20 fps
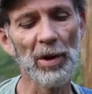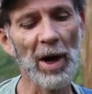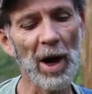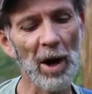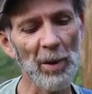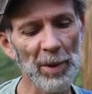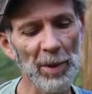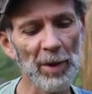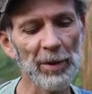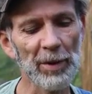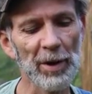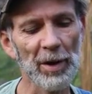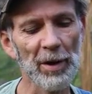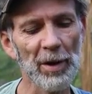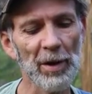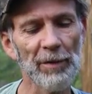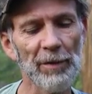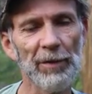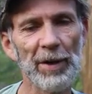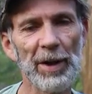I'll be able to get
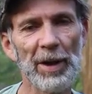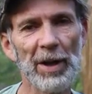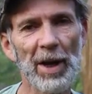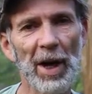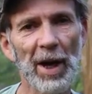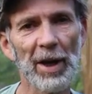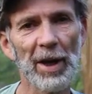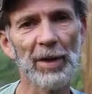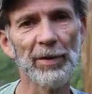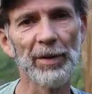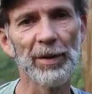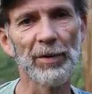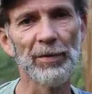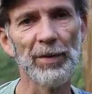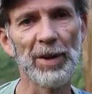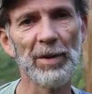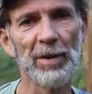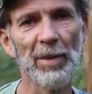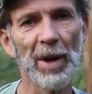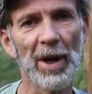enough feed out of it to
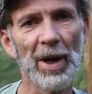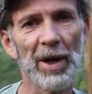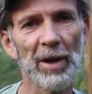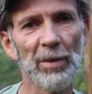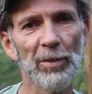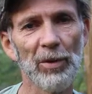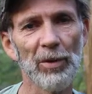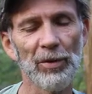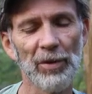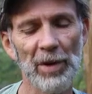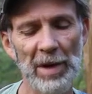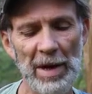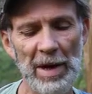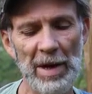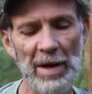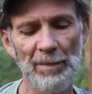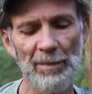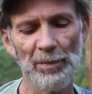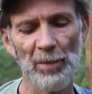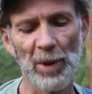feed my
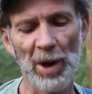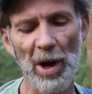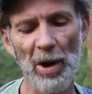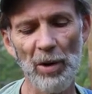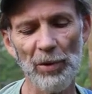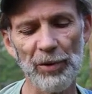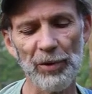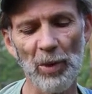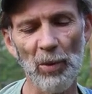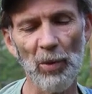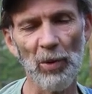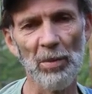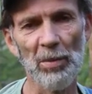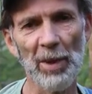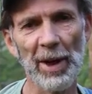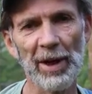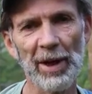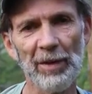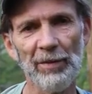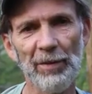animals, but I also want to
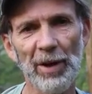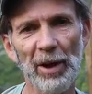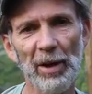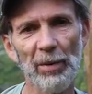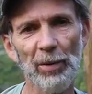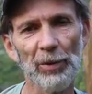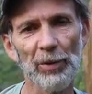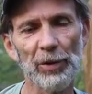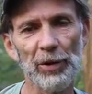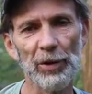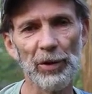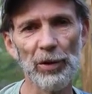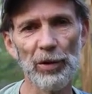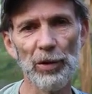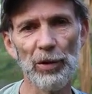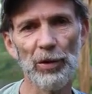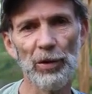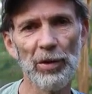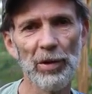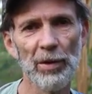make it available to
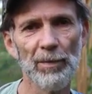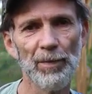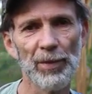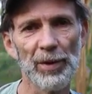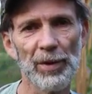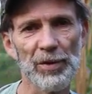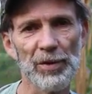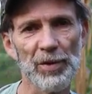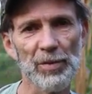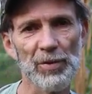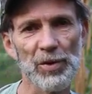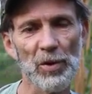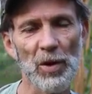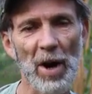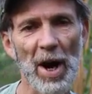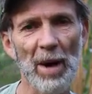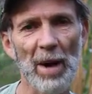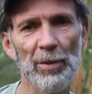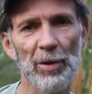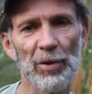you, the
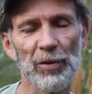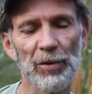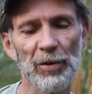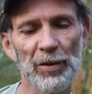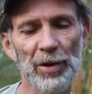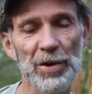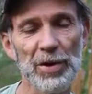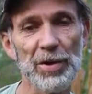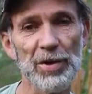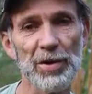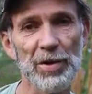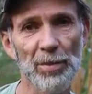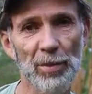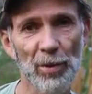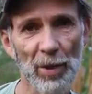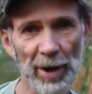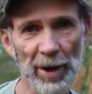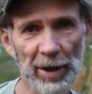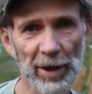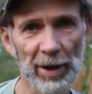subscriber. So this is the
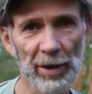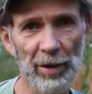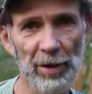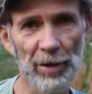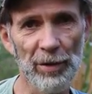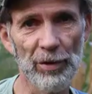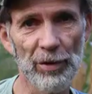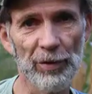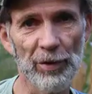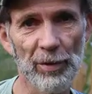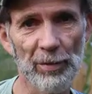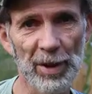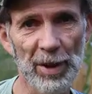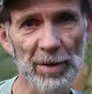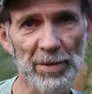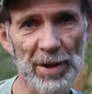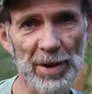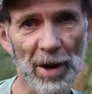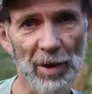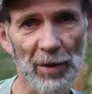breaking news from
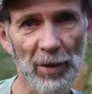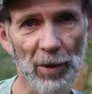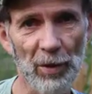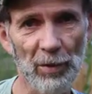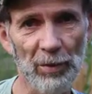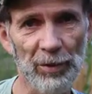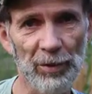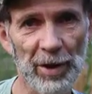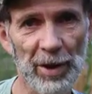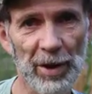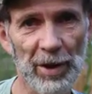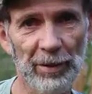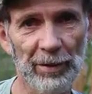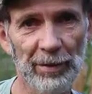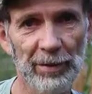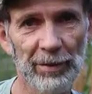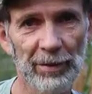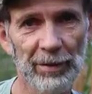Deep South Homestead.